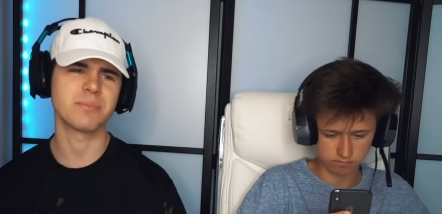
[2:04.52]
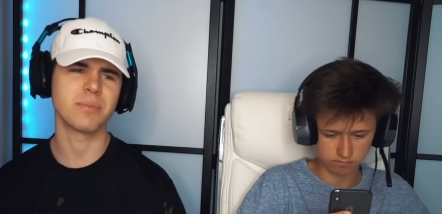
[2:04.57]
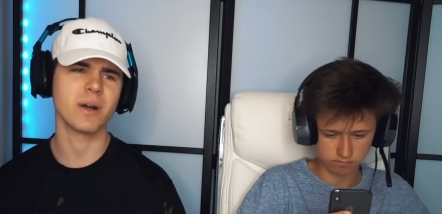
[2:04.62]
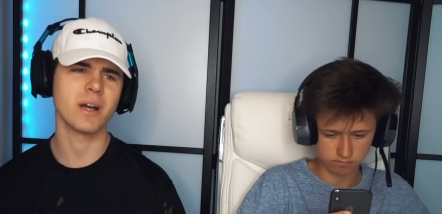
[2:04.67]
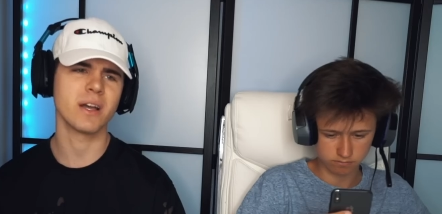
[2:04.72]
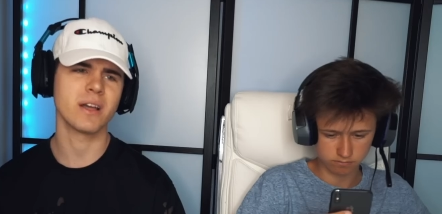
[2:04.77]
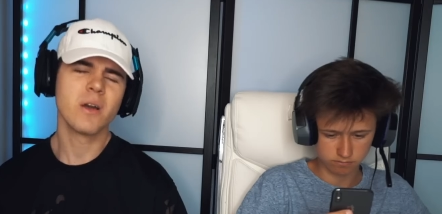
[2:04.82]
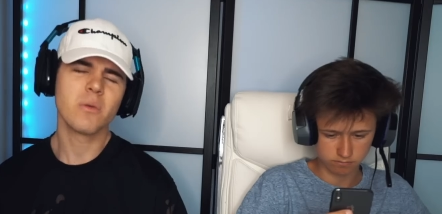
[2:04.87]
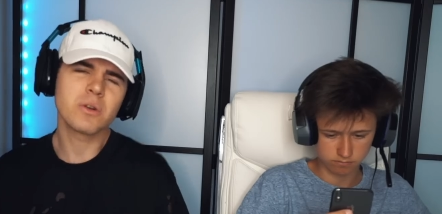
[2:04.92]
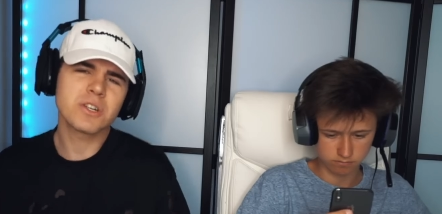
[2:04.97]

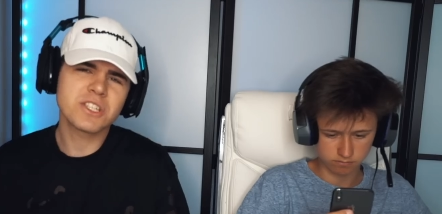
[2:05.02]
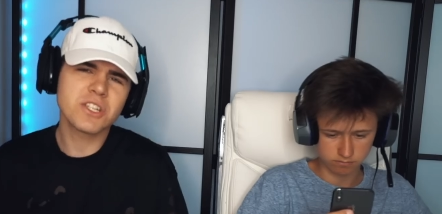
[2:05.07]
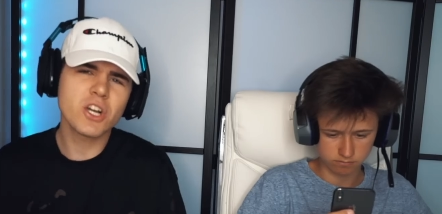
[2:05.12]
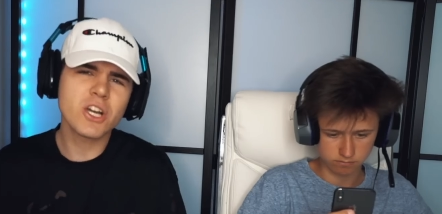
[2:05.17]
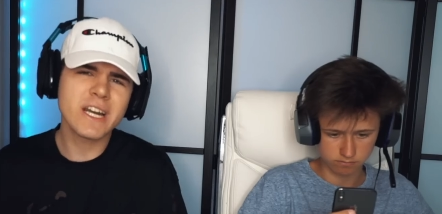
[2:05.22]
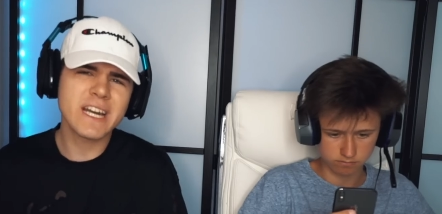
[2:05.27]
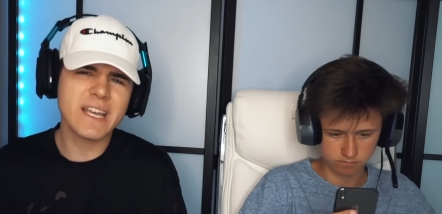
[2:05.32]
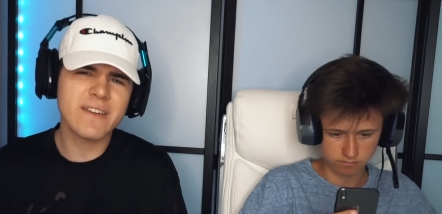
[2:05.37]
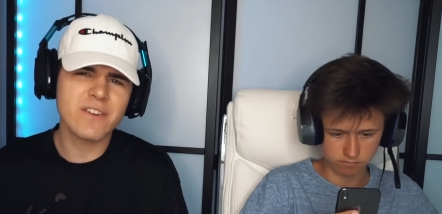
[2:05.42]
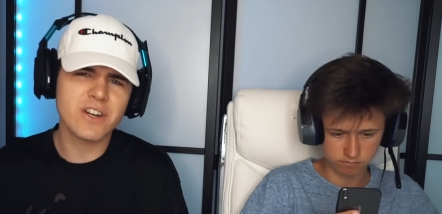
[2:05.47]
Speaker 1: but we're
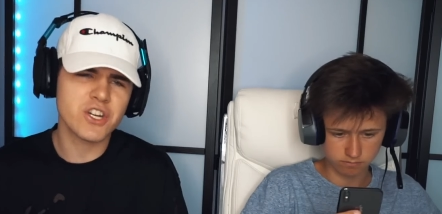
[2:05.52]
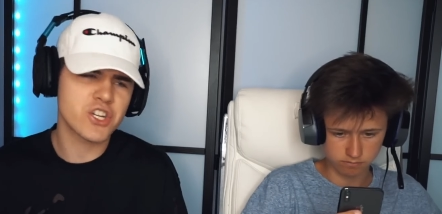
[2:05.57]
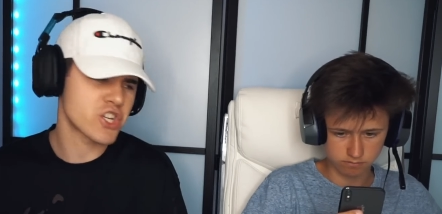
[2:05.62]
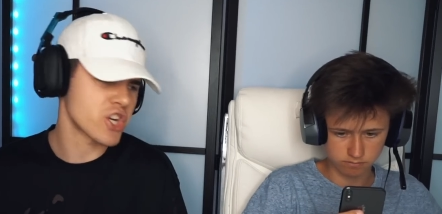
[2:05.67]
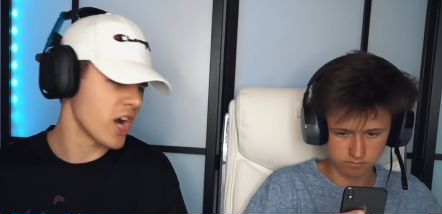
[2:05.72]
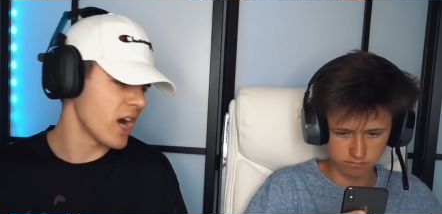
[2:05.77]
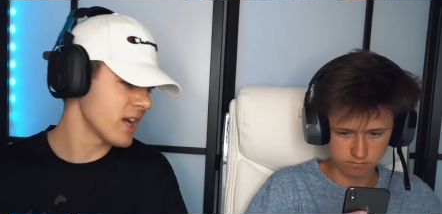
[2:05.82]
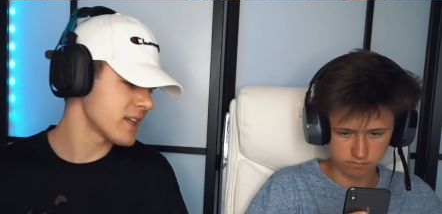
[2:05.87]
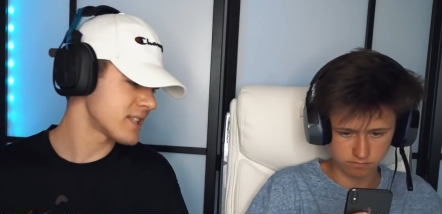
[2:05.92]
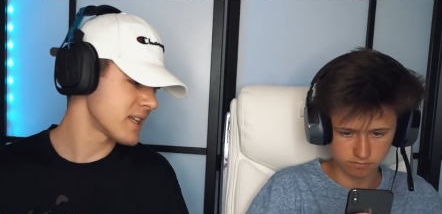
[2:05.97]
still gonna give it a
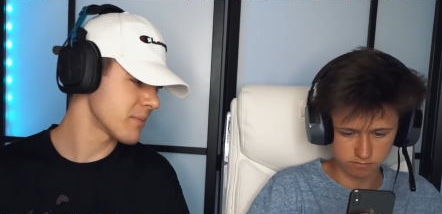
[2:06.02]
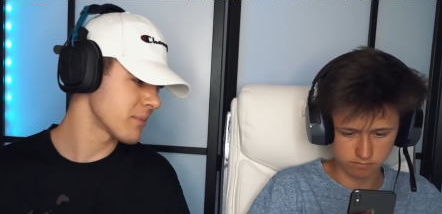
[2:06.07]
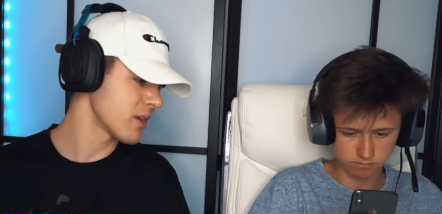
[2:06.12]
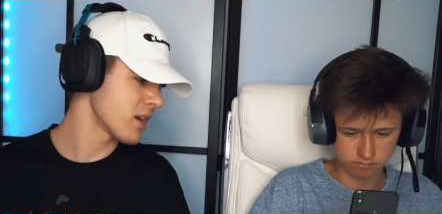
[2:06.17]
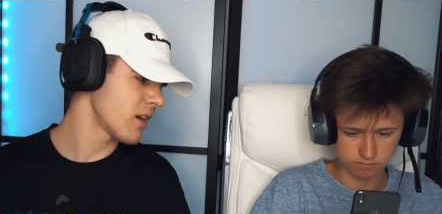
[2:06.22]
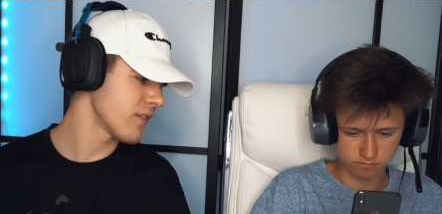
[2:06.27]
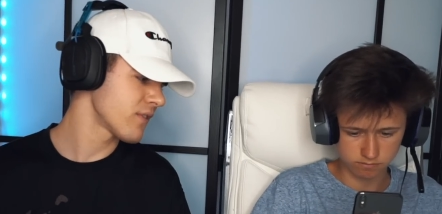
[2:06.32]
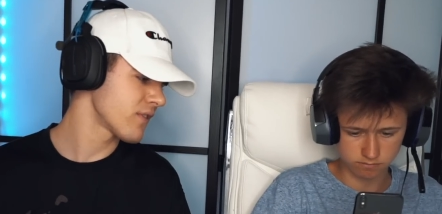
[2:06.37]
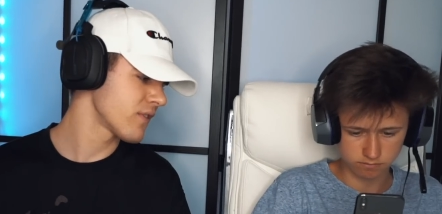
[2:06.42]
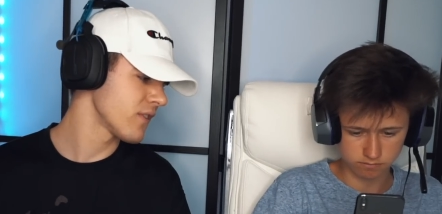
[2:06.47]
shot. Tim,
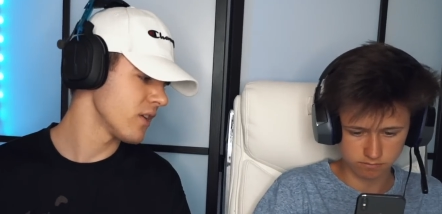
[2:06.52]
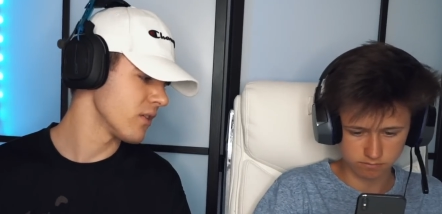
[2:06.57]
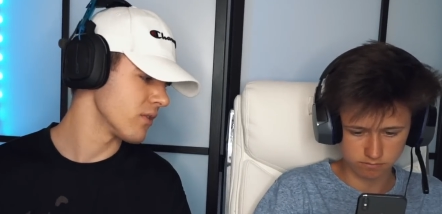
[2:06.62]
get off your